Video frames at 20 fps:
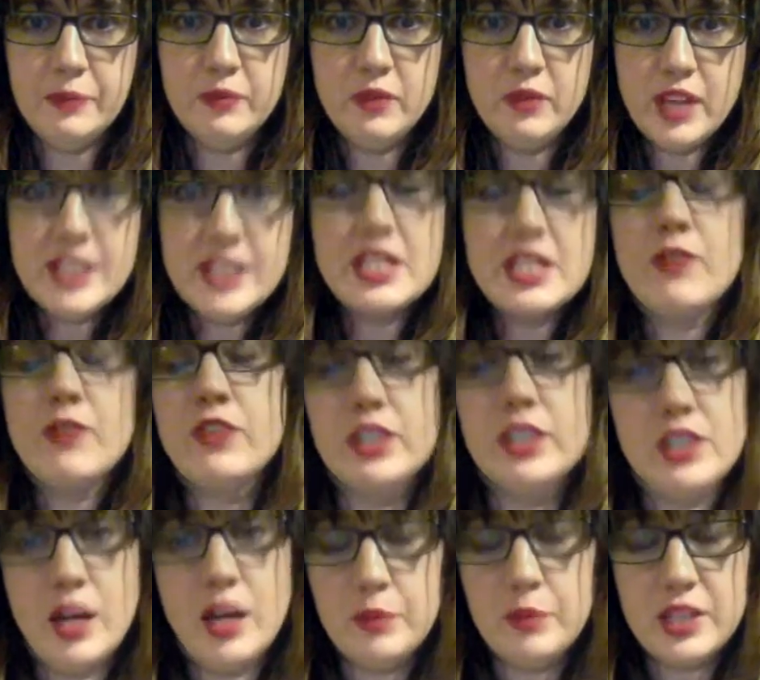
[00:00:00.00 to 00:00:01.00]
except for
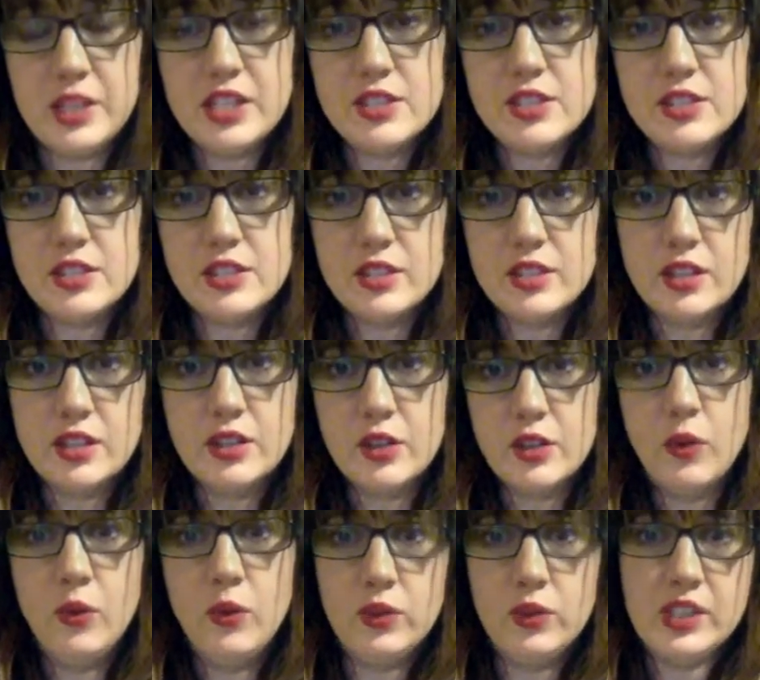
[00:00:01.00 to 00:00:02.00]
the Tomkeys. They're
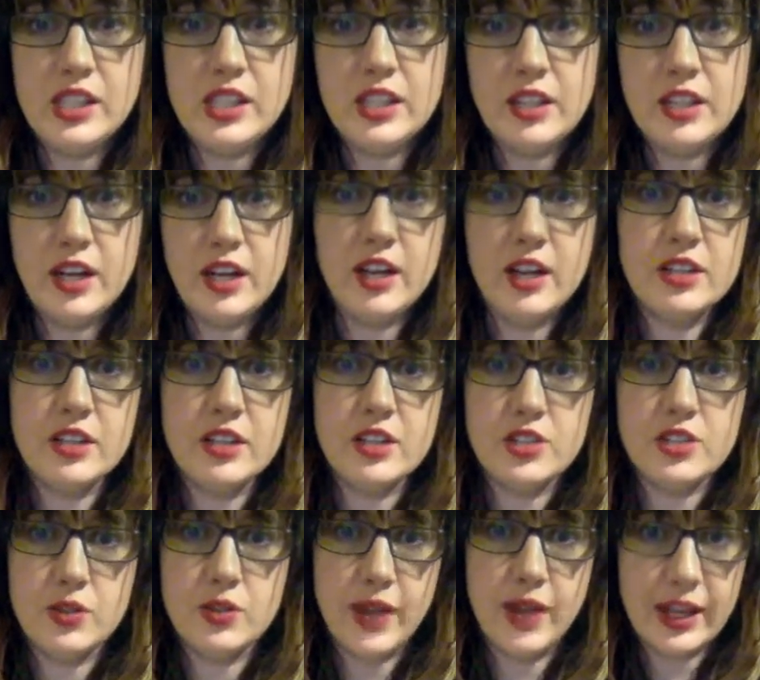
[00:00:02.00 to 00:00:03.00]
the only
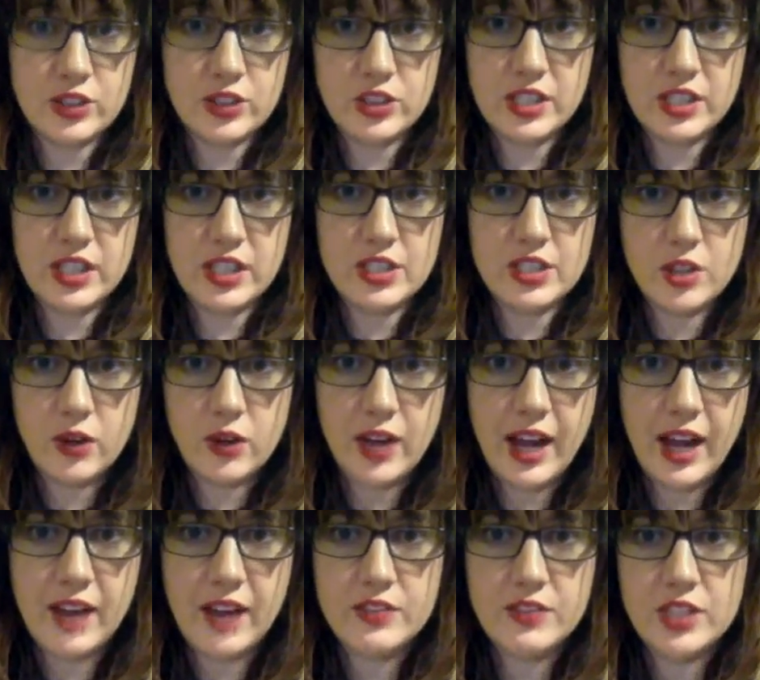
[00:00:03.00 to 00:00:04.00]
characters who actually, they don't
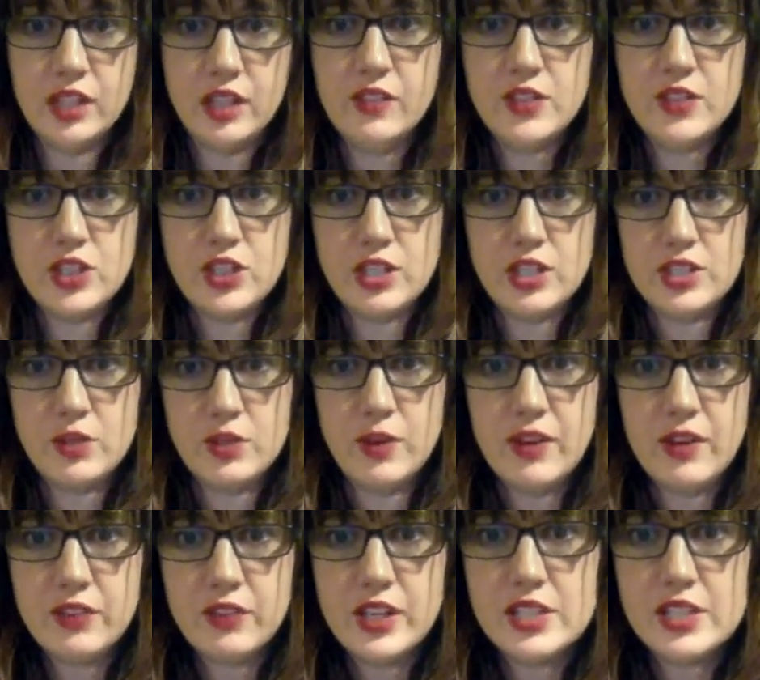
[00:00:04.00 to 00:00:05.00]
have television as a
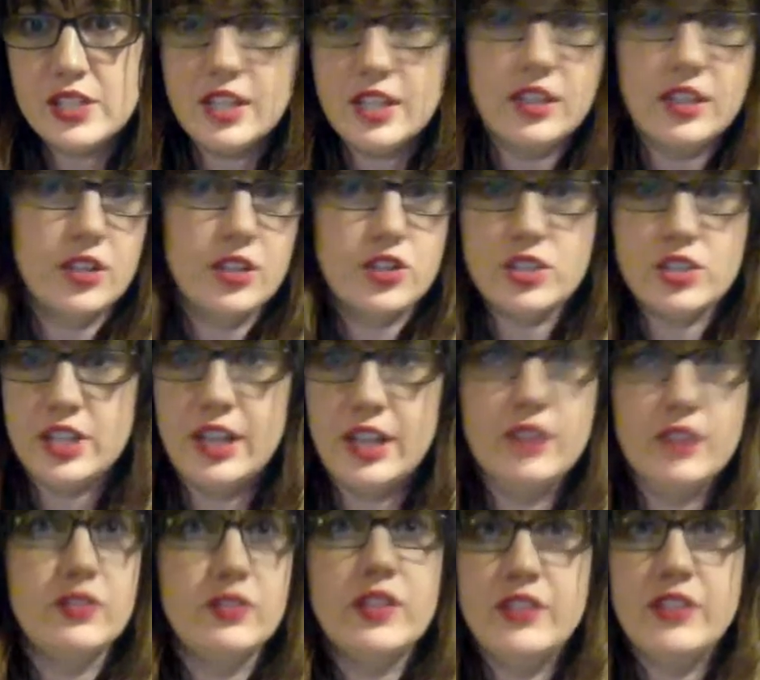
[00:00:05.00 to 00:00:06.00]
reference, and they're just
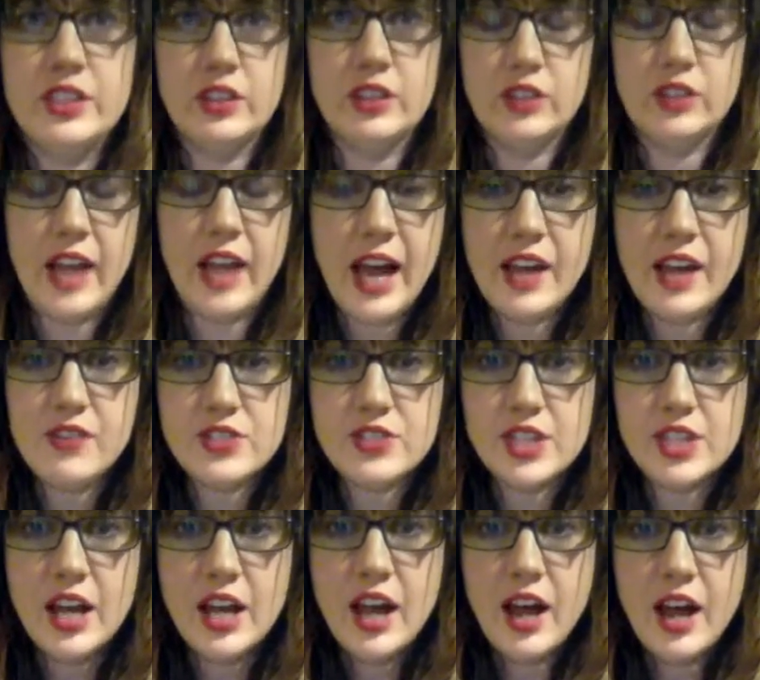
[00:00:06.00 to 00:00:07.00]
kind of living their
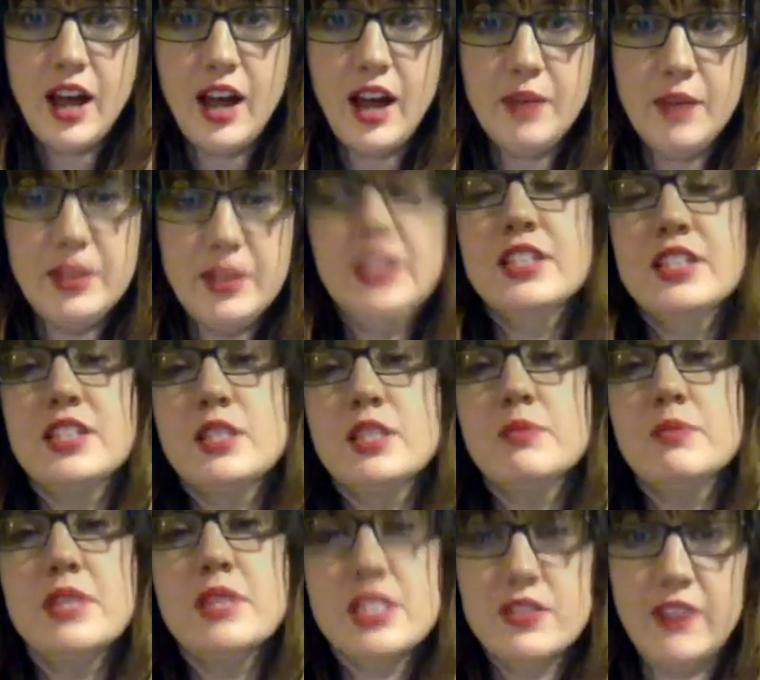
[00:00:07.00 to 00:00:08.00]
lives. And this is
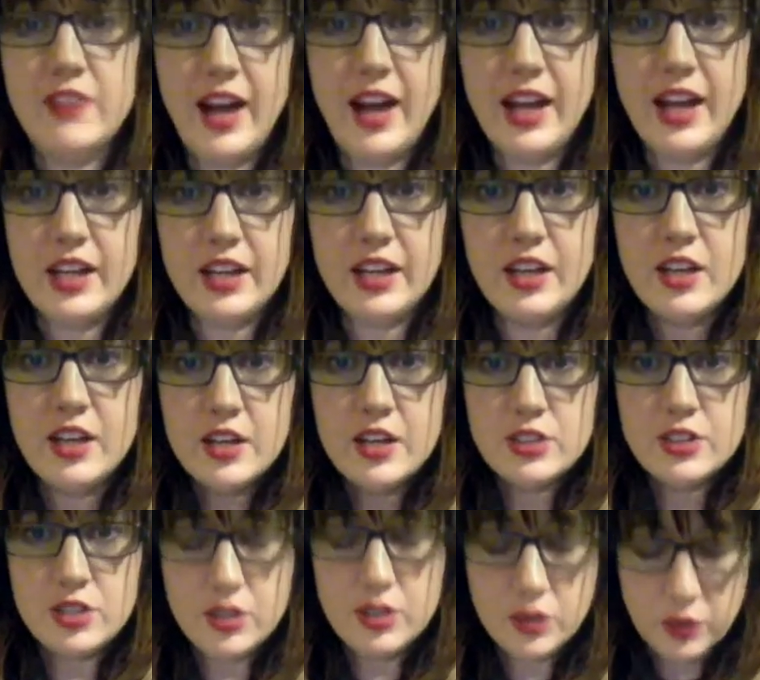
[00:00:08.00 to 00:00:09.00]
mystifying
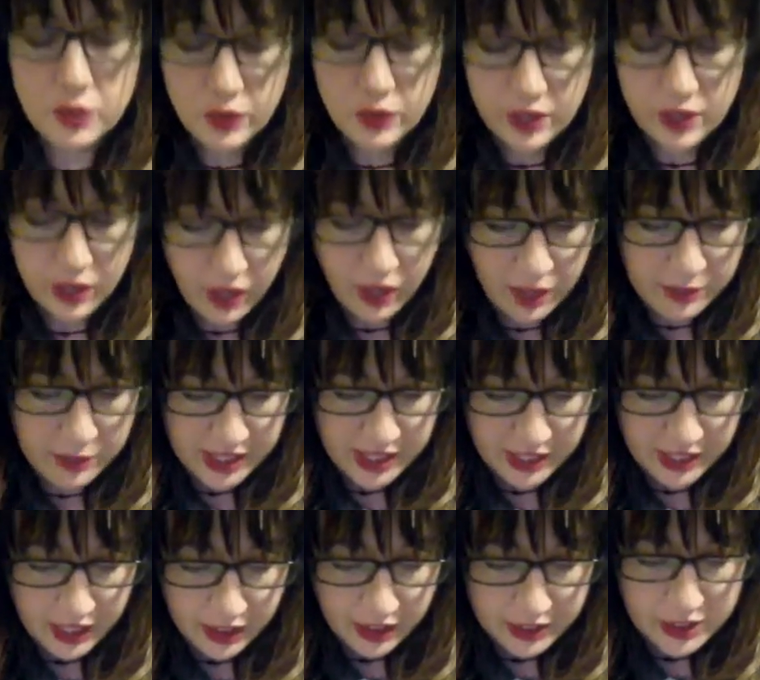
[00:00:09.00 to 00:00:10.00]
to our
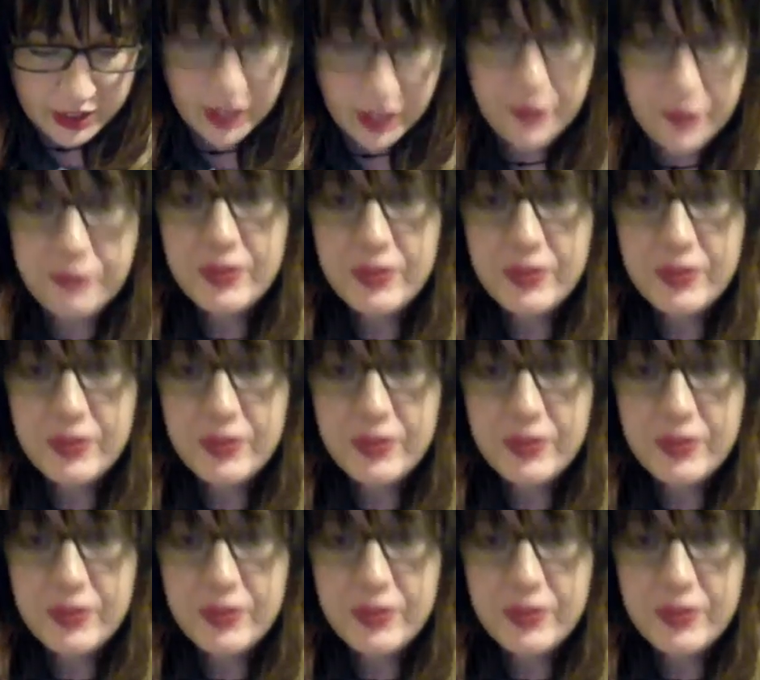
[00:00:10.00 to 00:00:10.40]
main character.